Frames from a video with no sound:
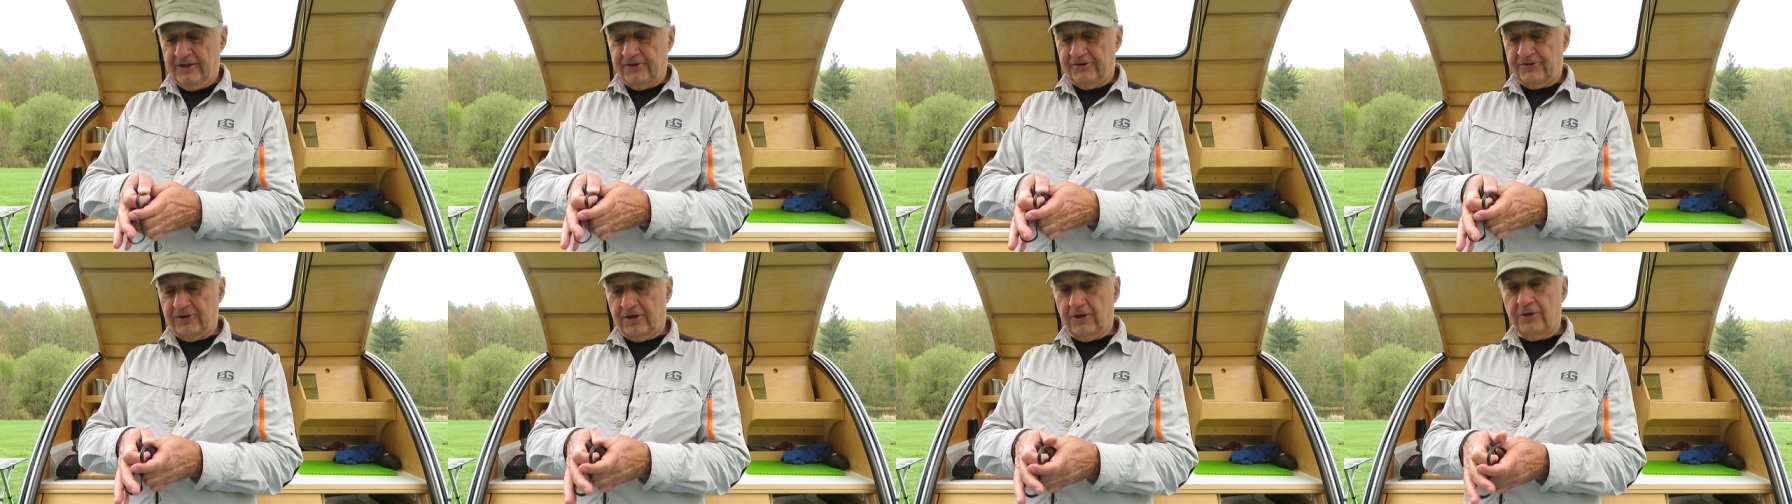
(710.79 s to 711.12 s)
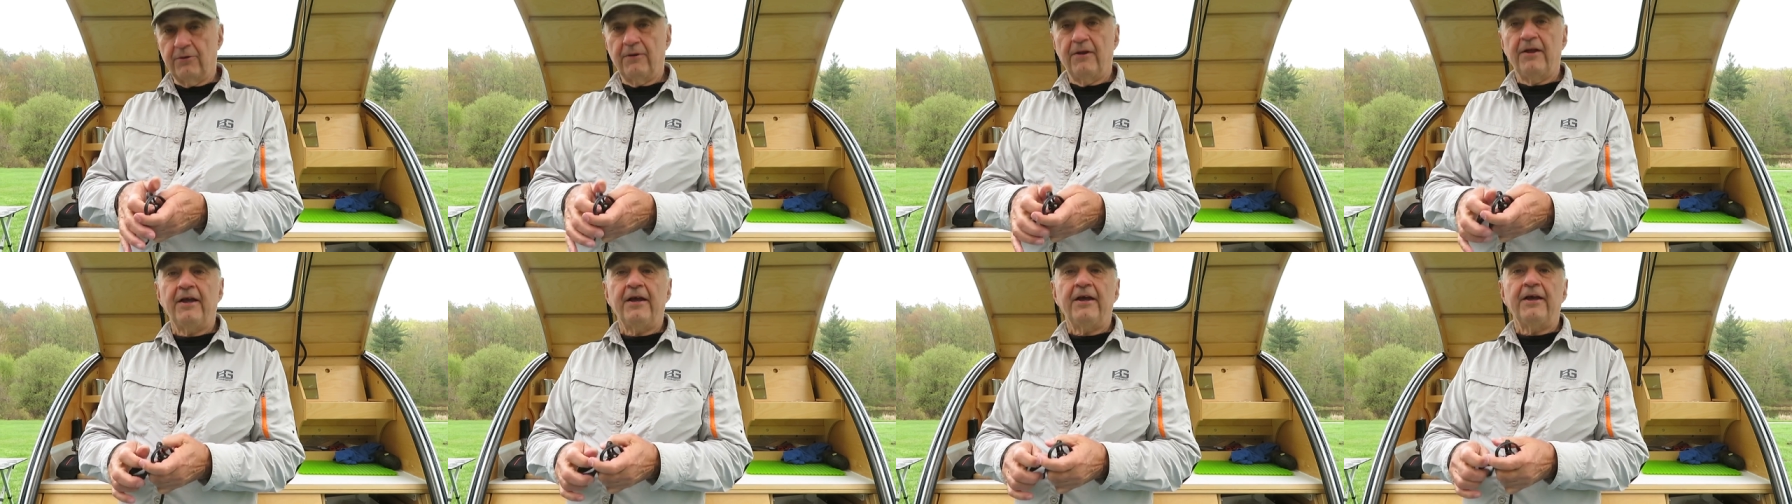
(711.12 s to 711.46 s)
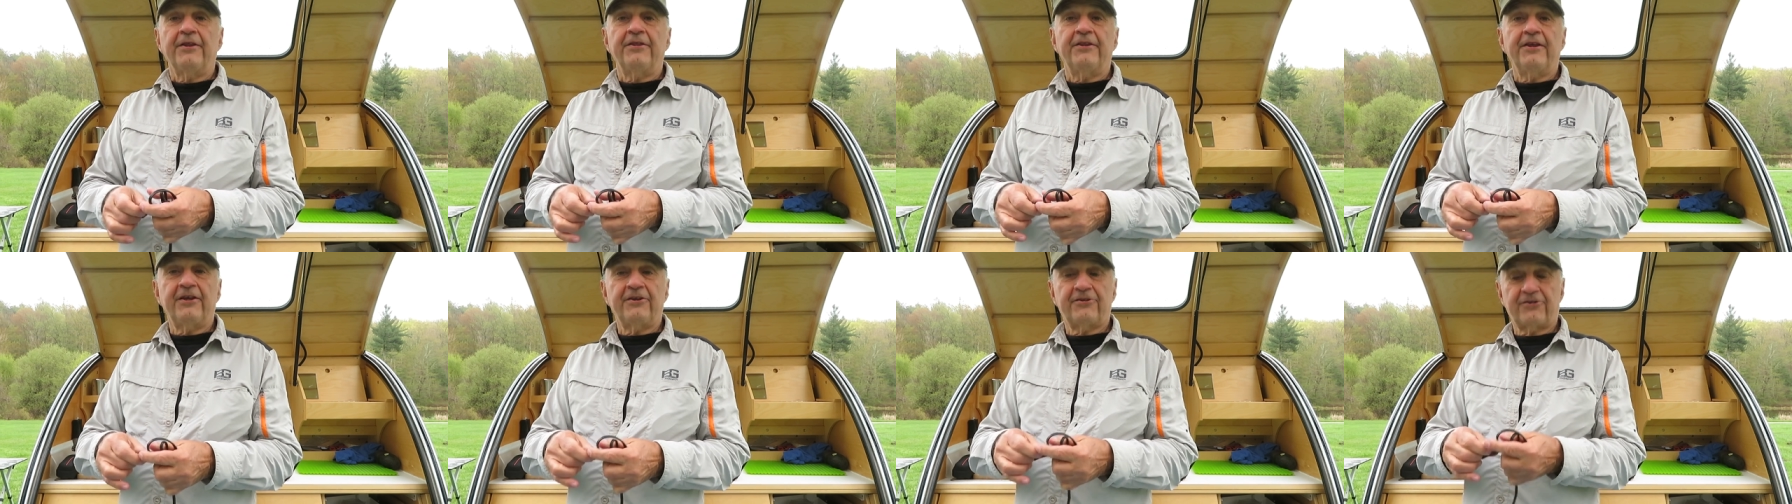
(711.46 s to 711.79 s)
So
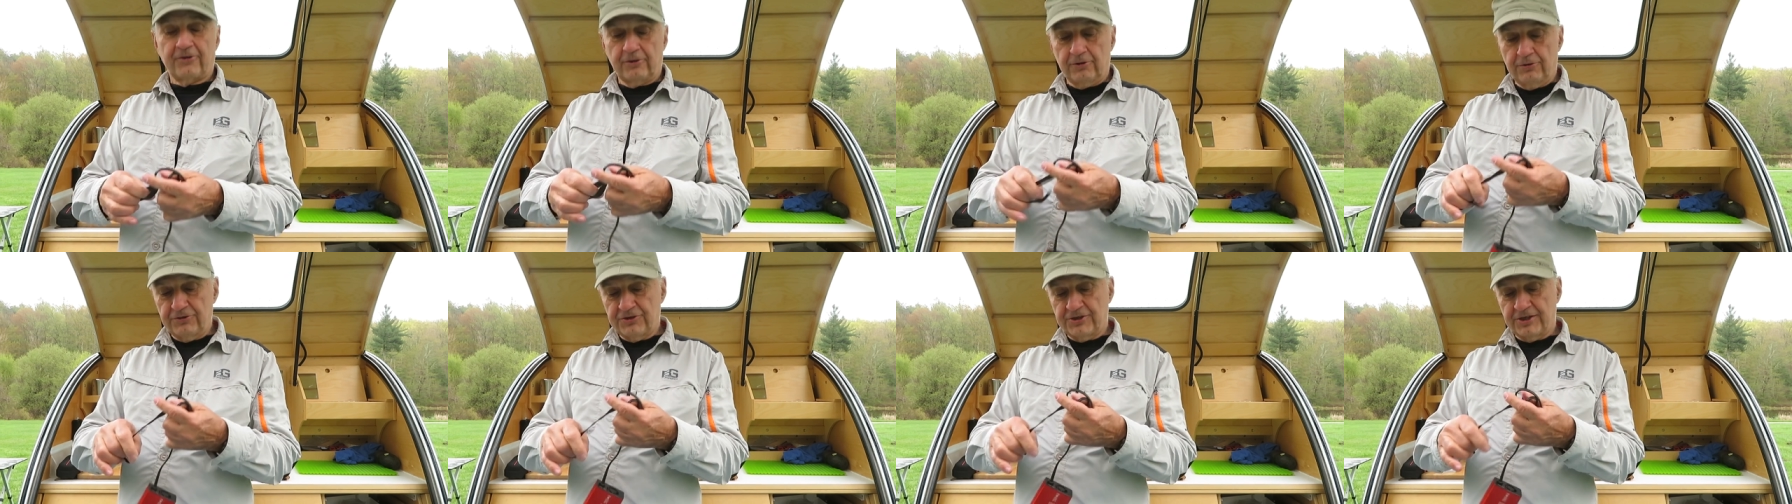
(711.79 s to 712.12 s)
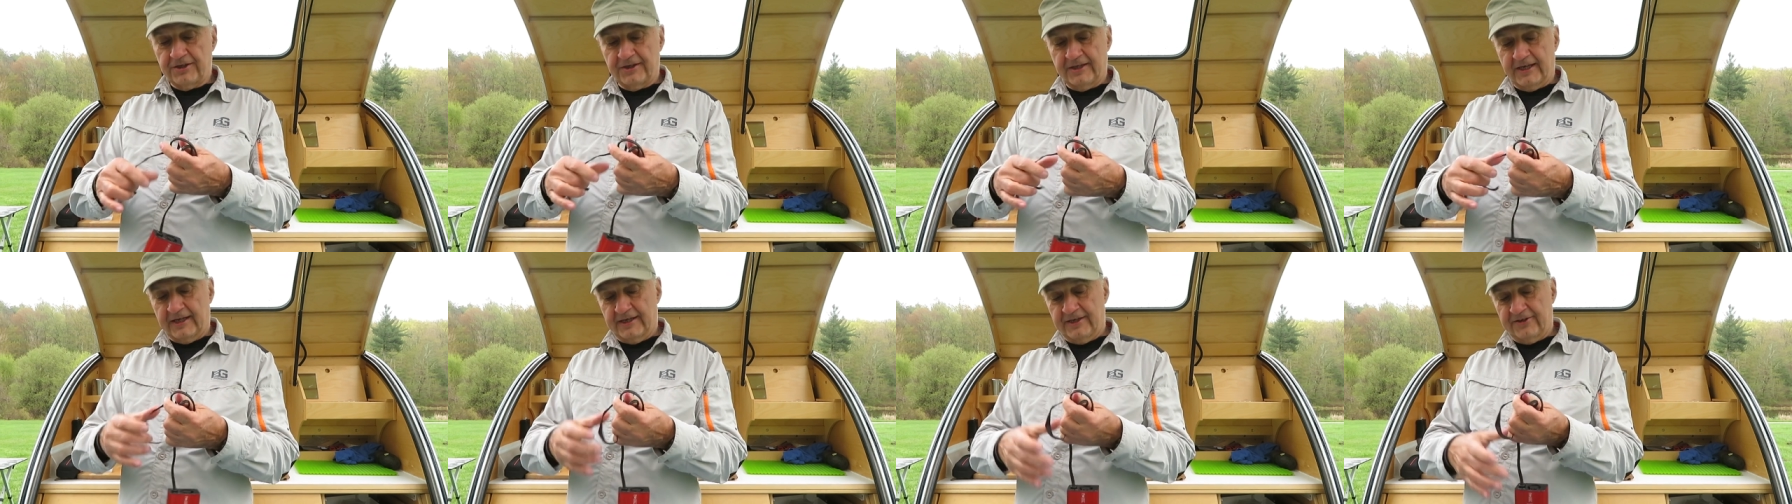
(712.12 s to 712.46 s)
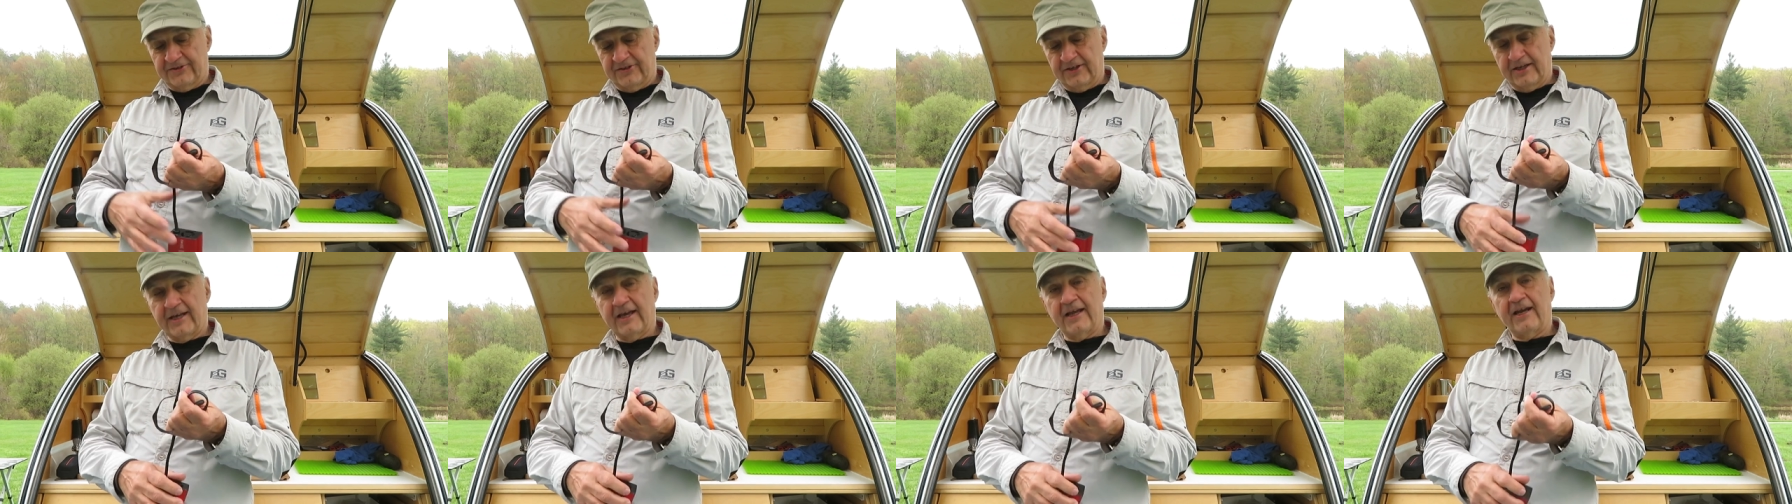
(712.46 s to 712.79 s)
the solution then
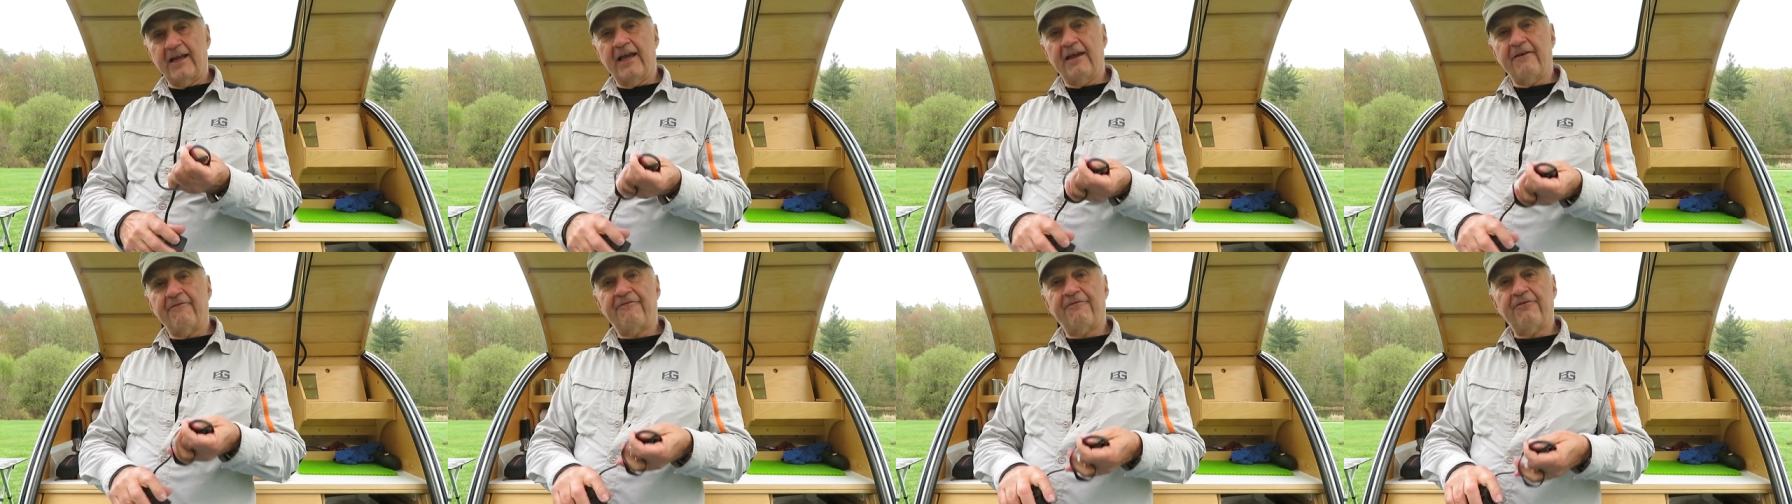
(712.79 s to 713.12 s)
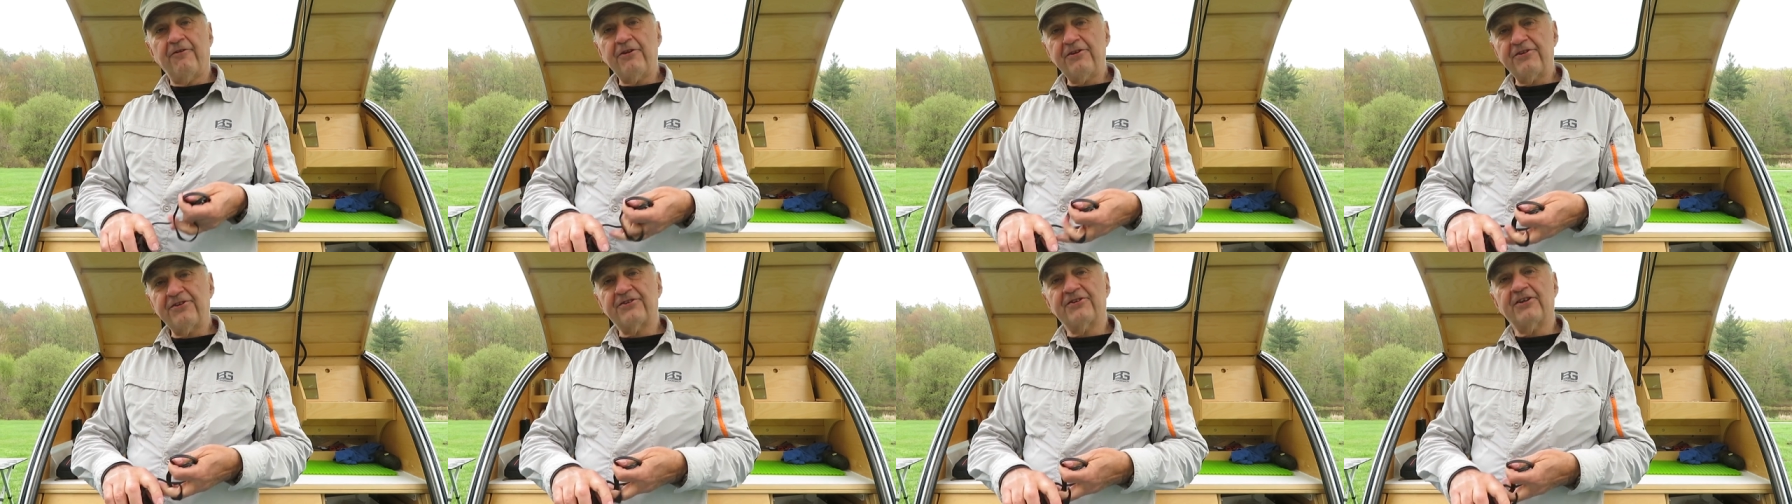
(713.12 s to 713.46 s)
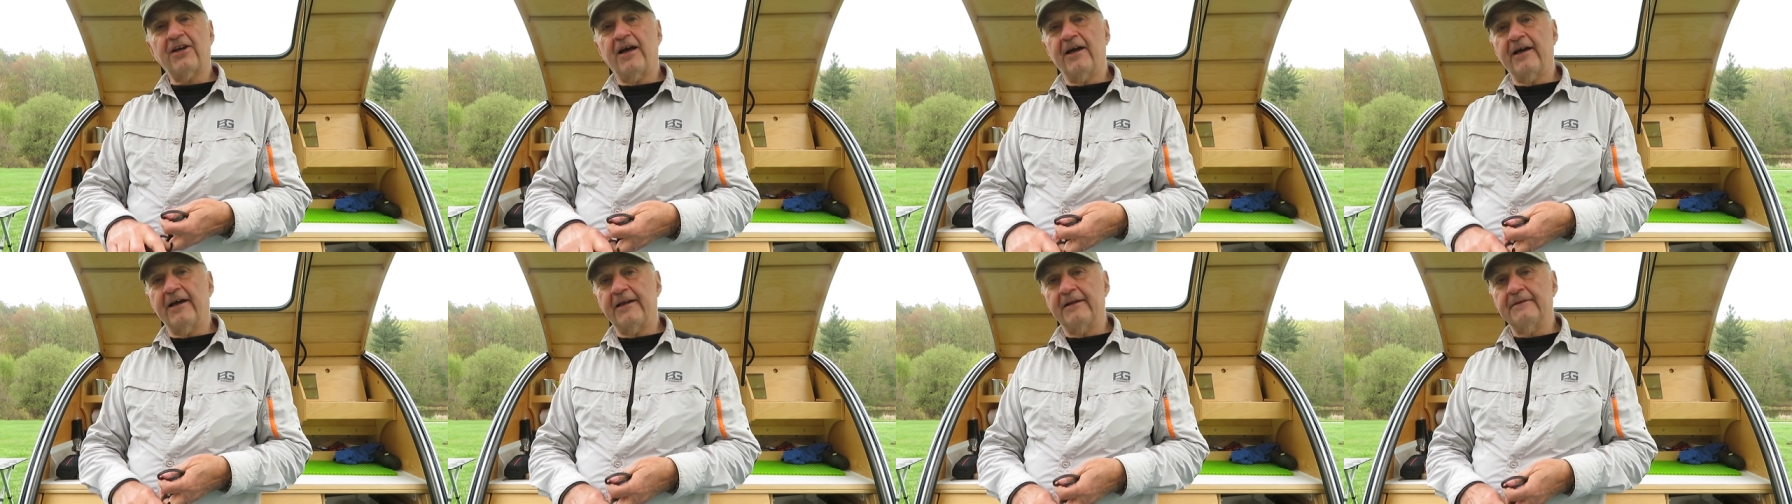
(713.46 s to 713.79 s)
is to get a full
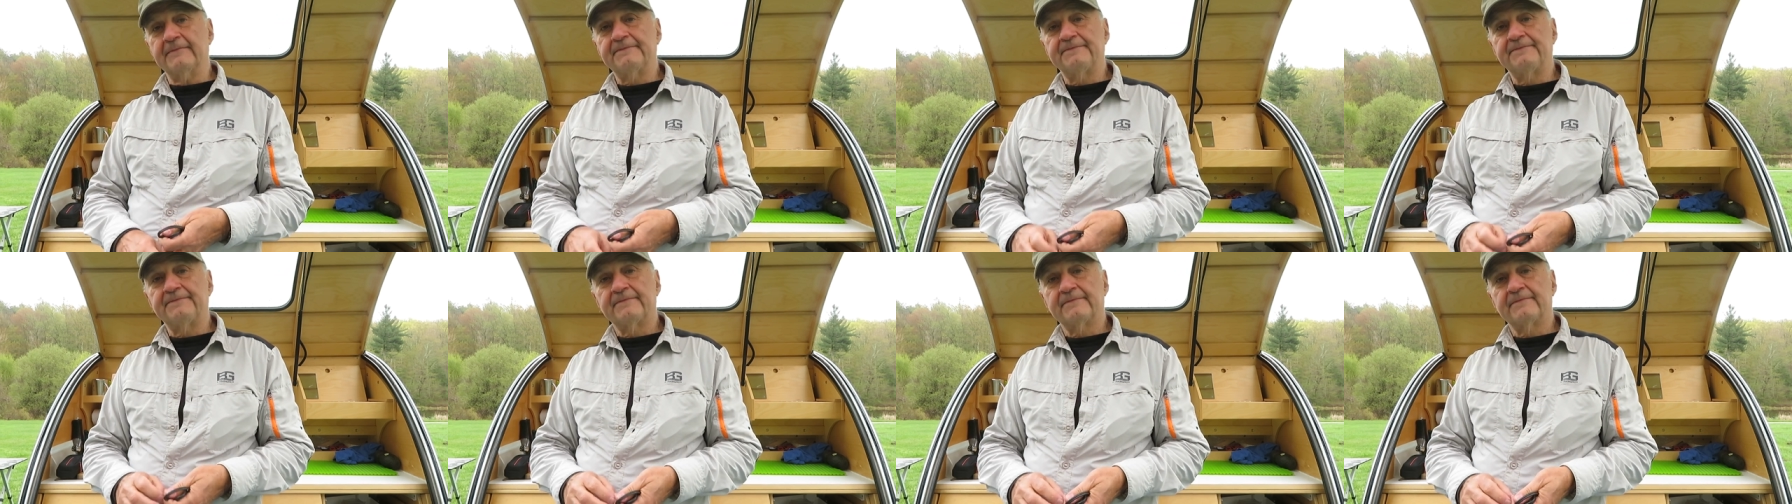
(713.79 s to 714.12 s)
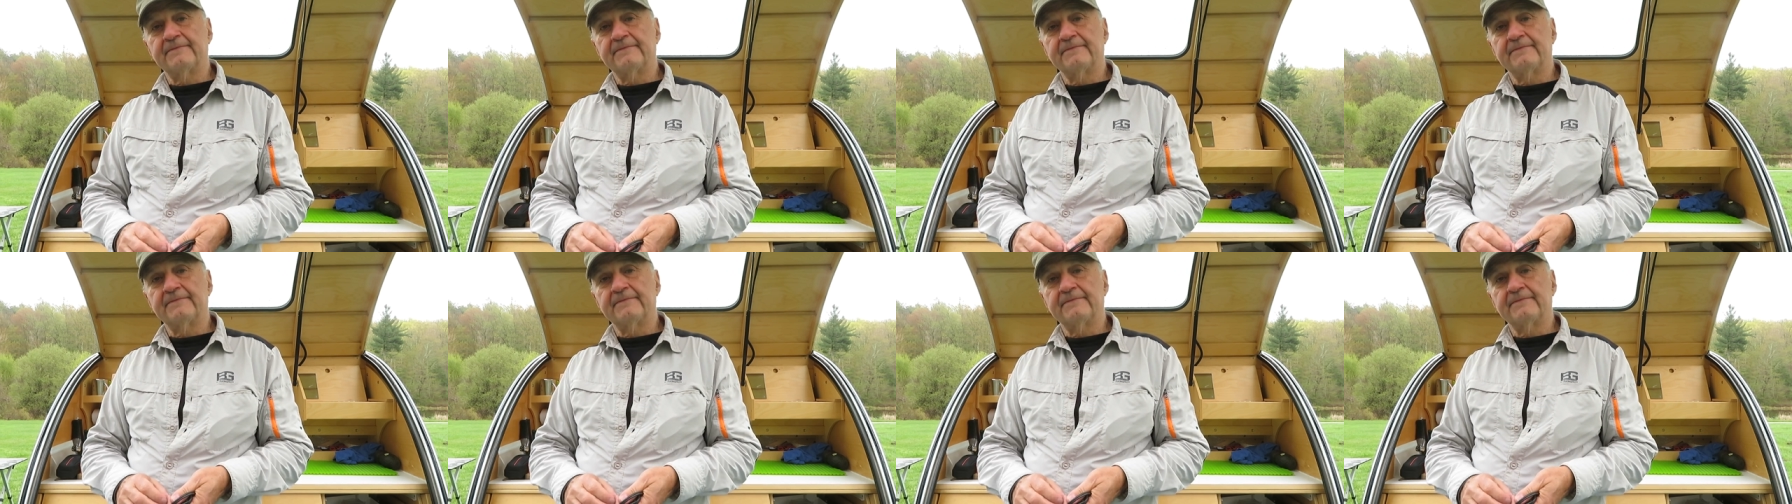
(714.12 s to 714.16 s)
sine